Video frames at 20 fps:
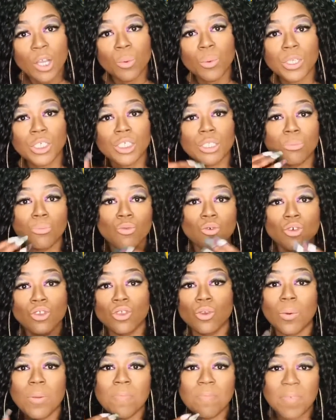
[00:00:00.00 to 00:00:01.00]
which the more
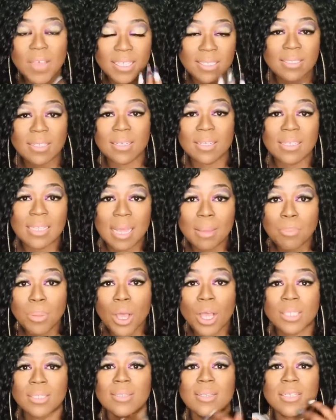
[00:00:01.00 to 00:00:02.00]
you invested in that
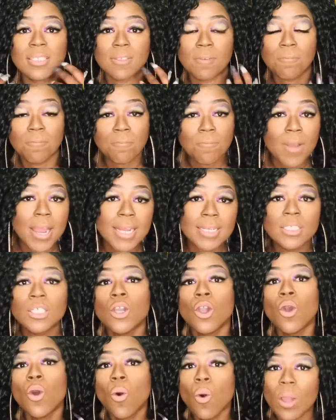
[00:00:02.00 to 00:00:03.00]
person as a friend
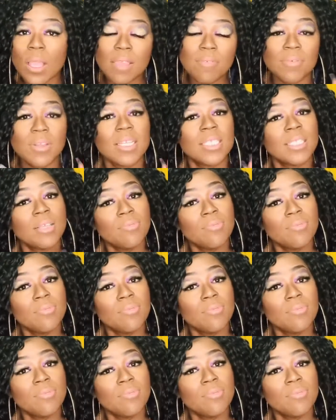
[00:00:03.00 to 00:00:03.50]
or even as a